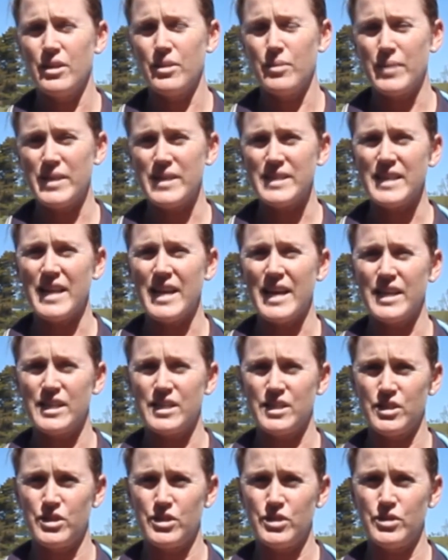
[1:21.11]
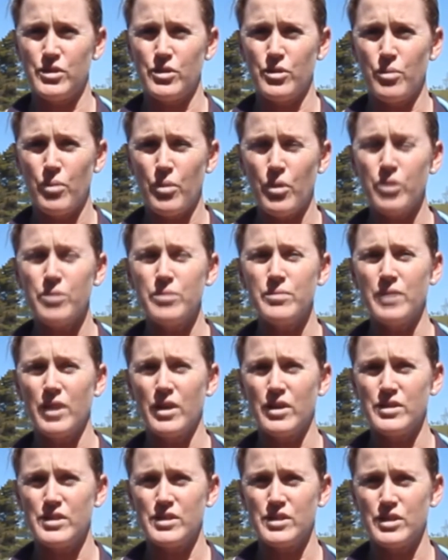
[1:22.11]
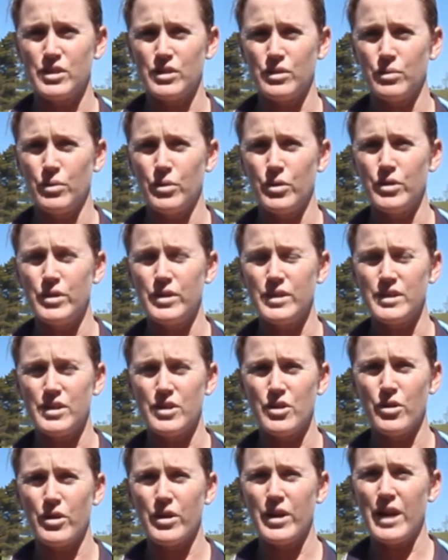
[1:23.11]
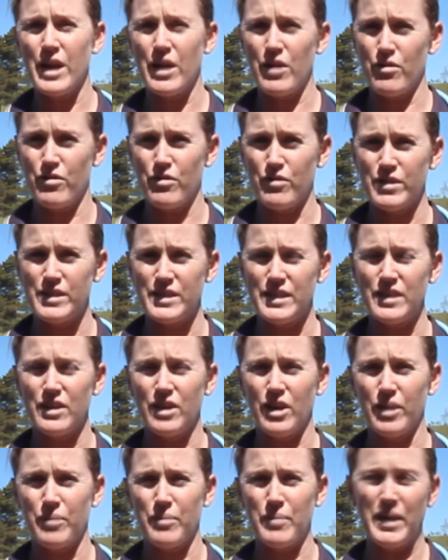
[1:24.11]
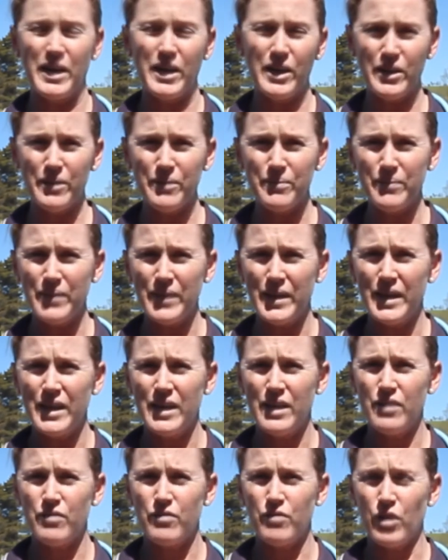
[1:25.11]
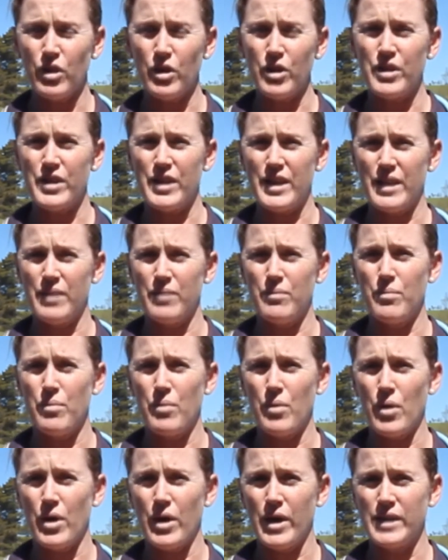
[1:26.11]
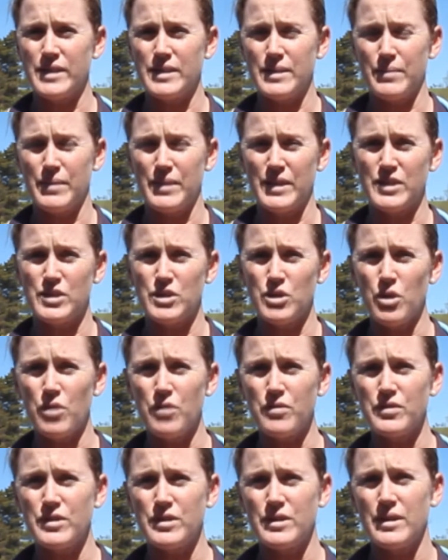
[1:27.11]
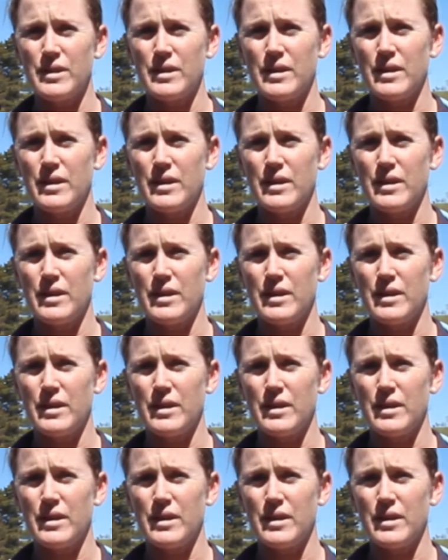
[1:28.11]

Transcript: The best layer to use on the bottom closest to the wound is a non-adherent dressing like Melanin, followed then by something soft